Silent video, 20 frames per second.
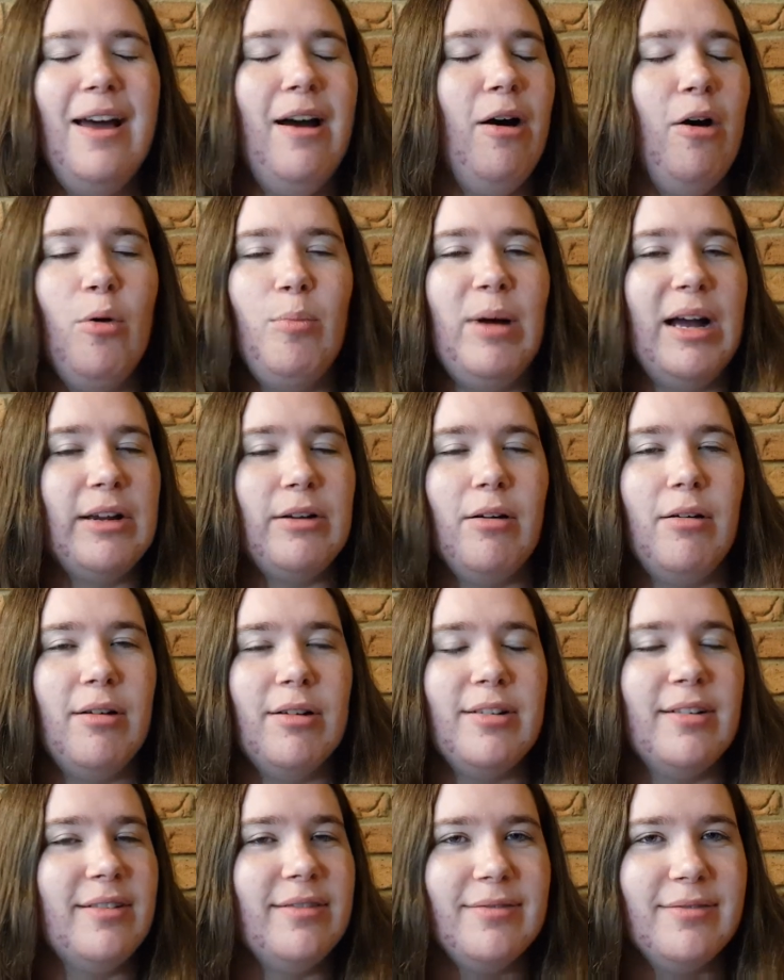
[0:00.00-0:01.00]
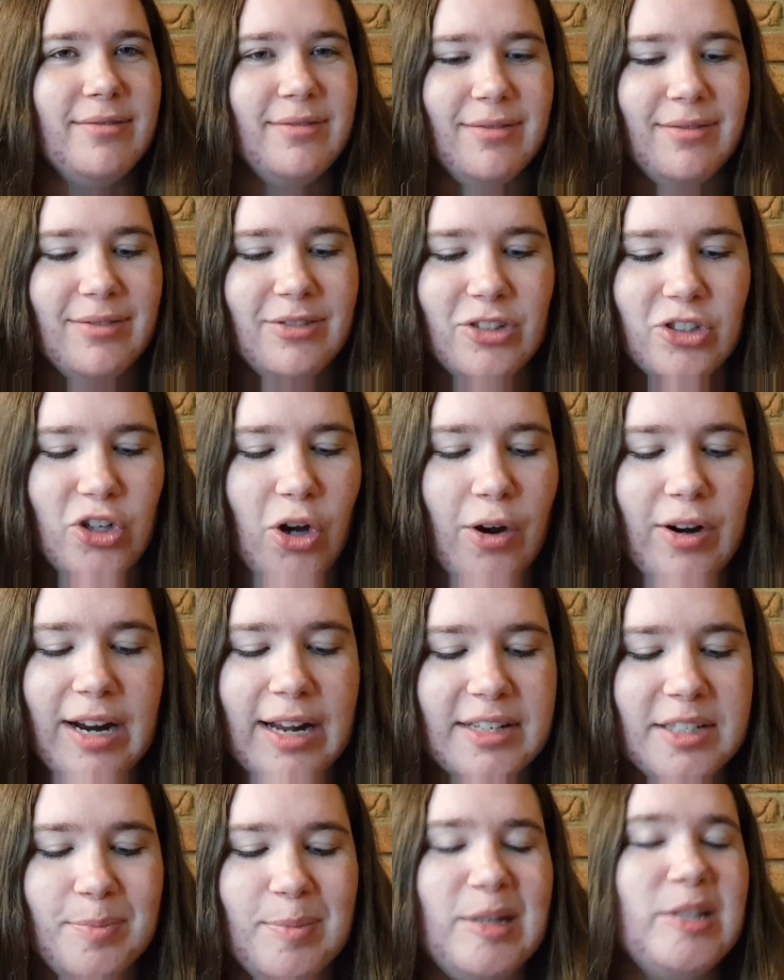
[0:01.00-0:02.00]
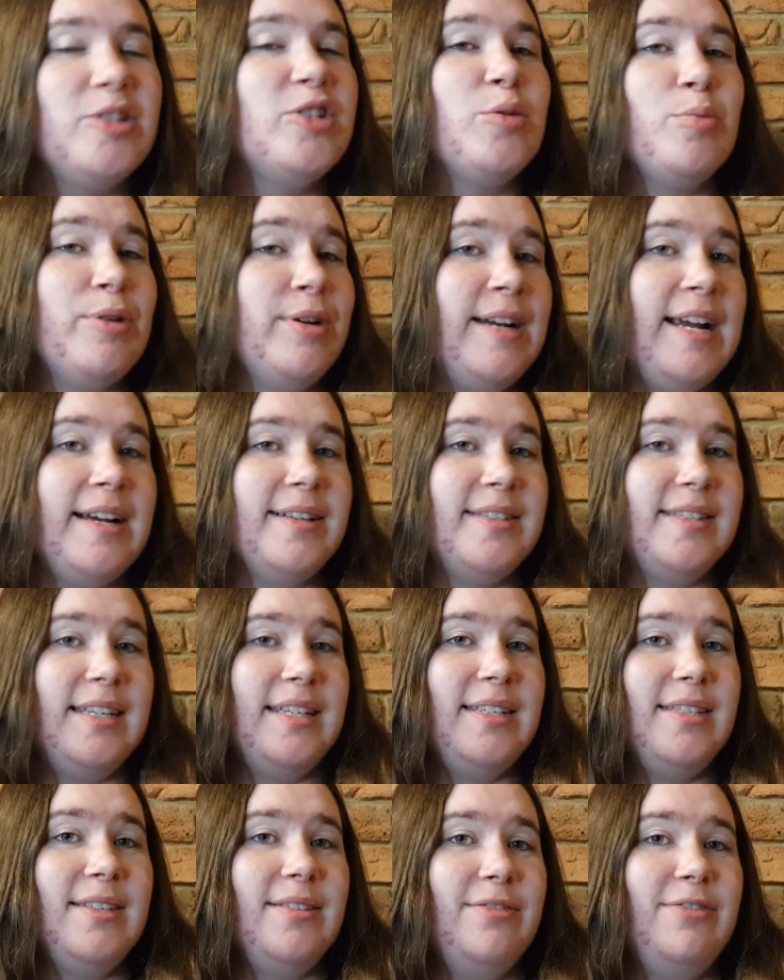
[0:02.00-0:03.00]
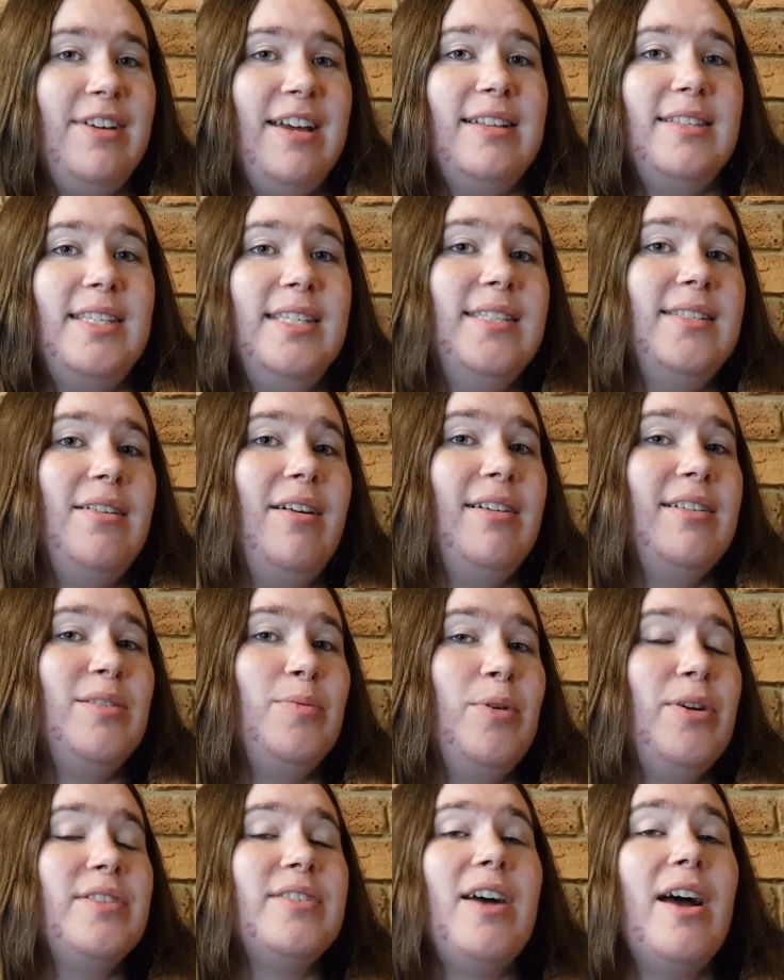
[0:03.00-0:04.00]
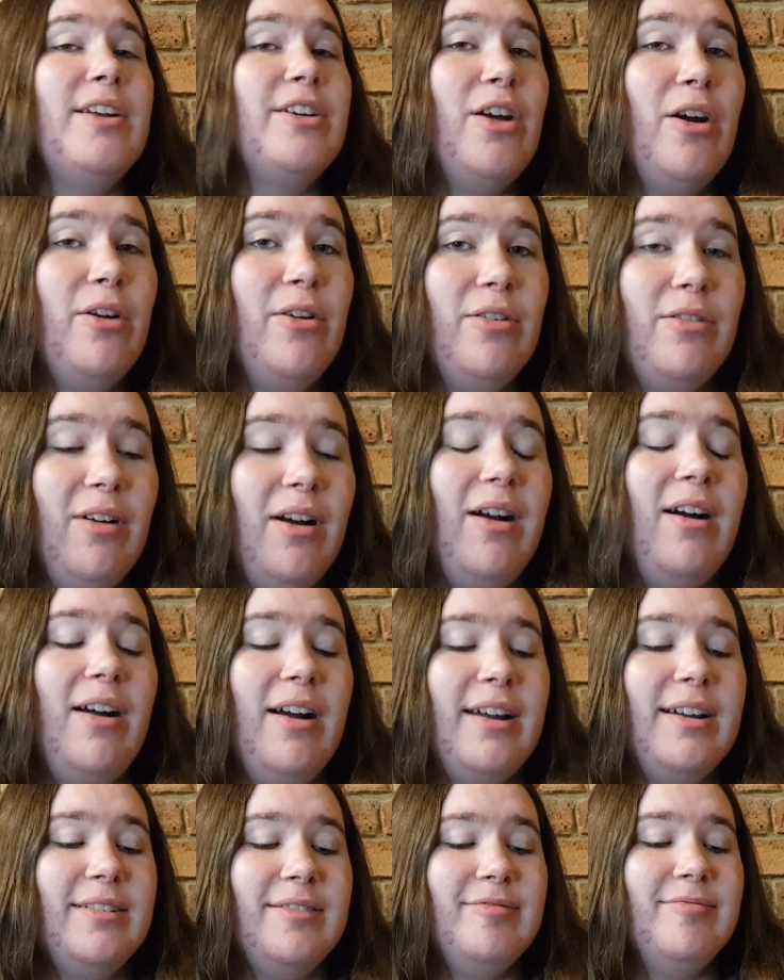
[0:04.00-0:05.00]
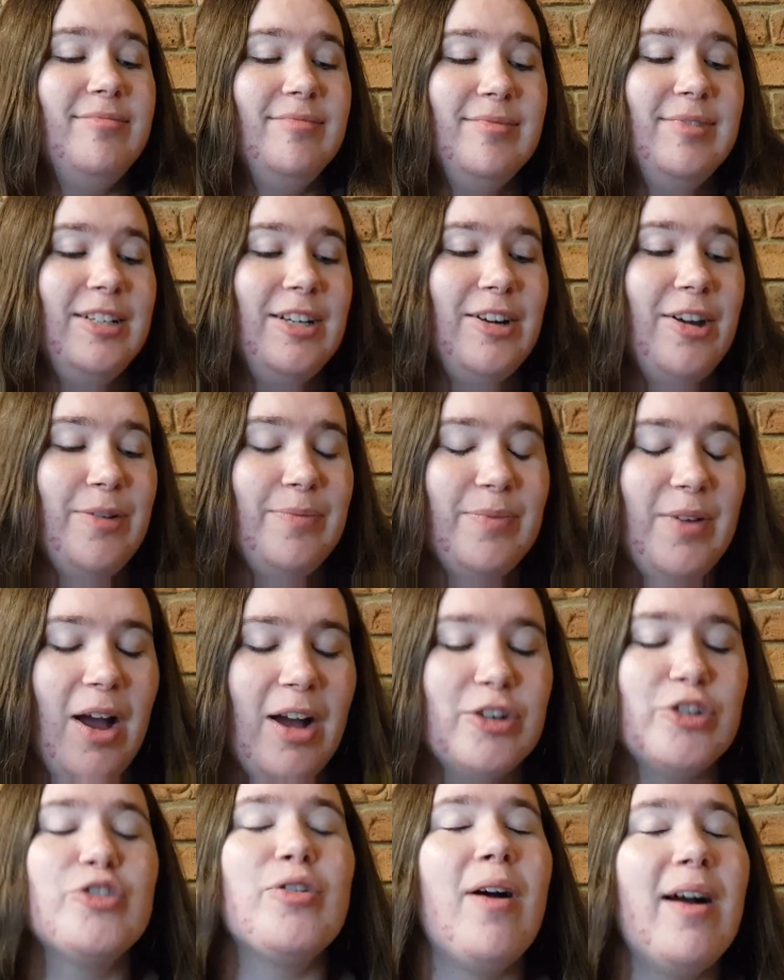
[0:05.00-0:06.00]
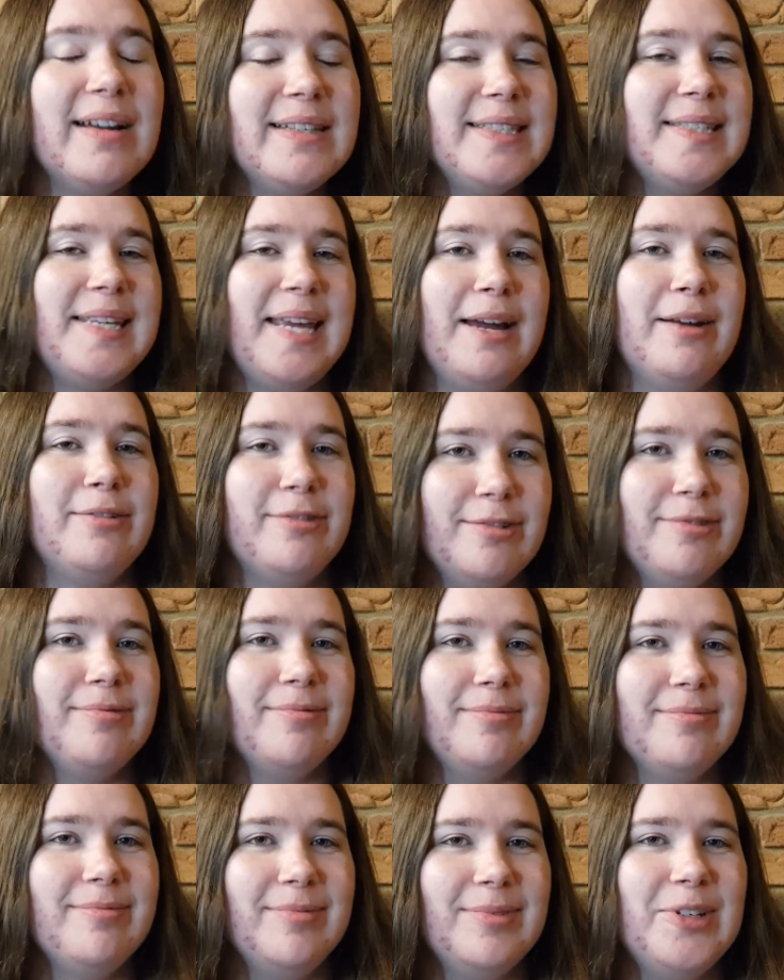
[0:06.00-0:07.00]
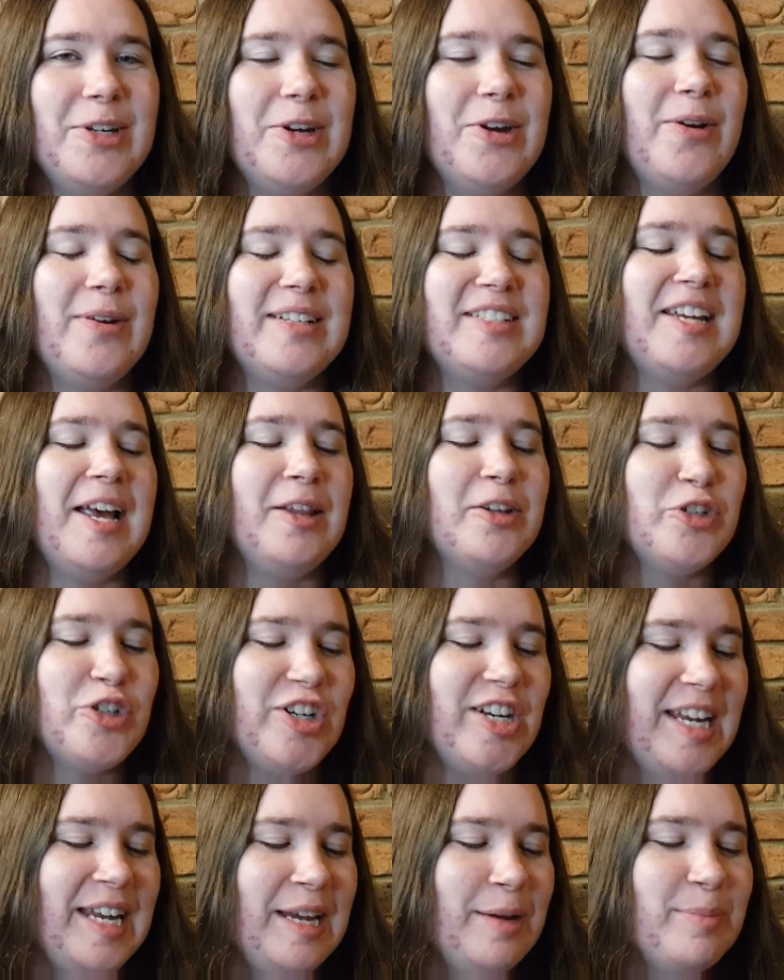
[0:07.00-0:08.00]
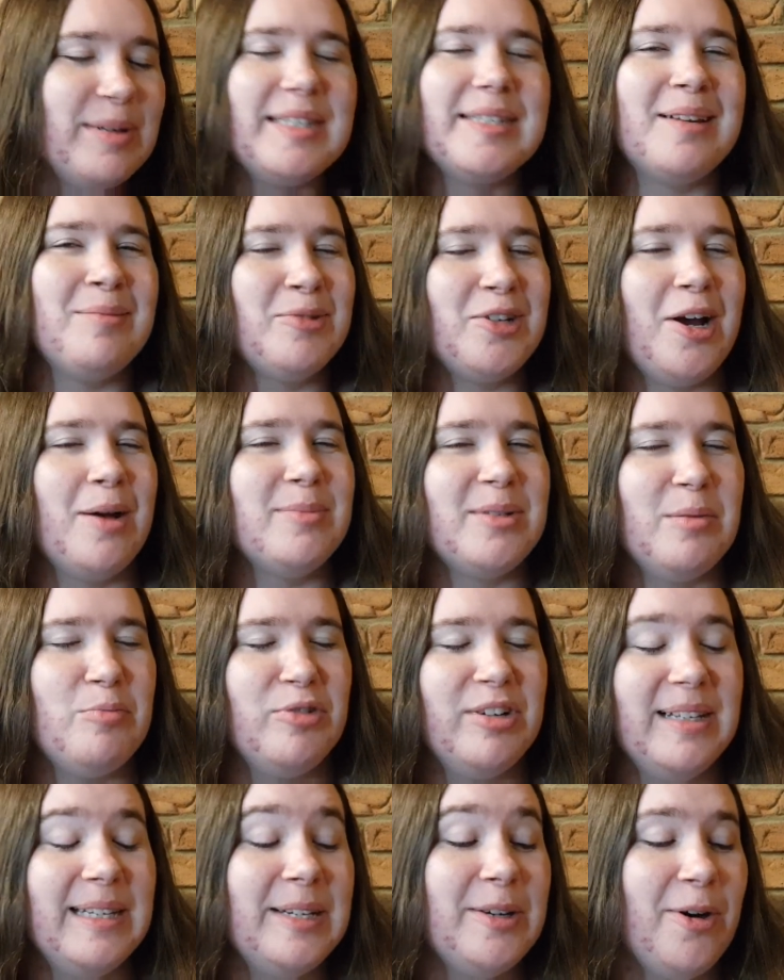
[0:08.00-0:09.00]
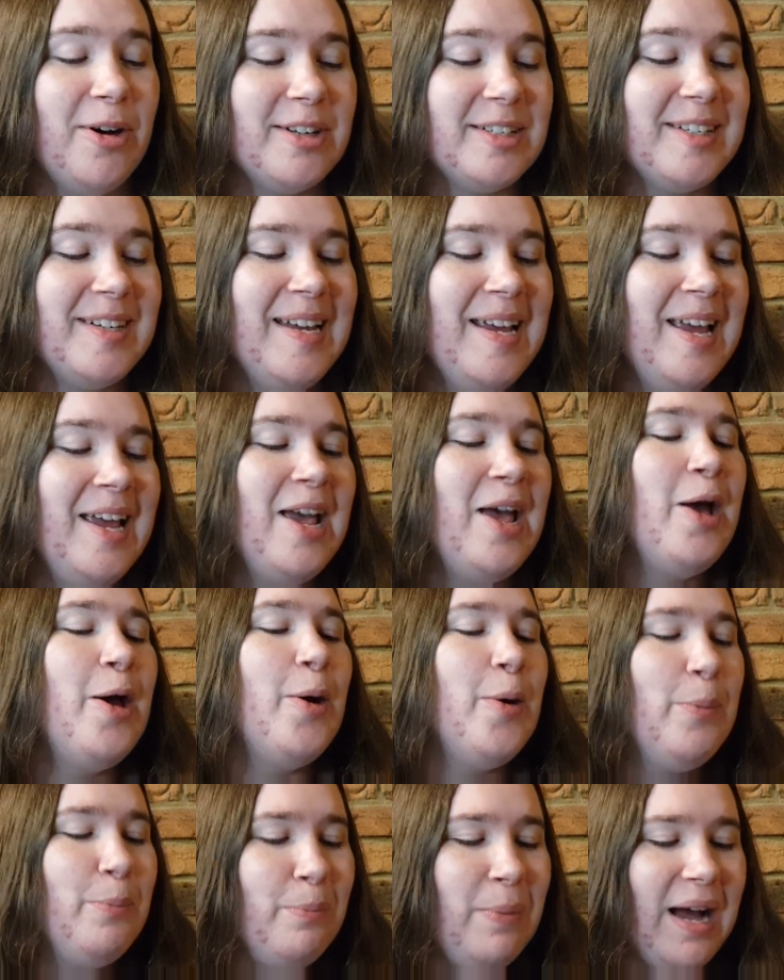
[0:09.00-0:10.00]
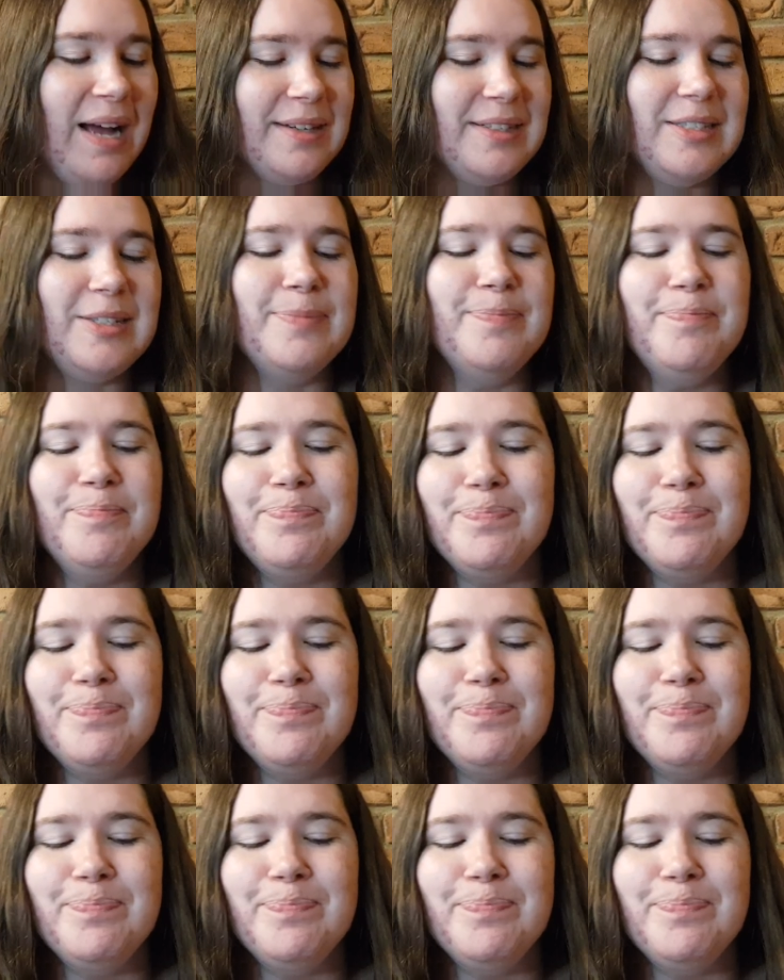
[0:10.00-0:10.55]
Oh my God. Don't ask me to pronounce these fancy science words. I know I try and sound, you know, intelligent here, but sometimes I'm really not. But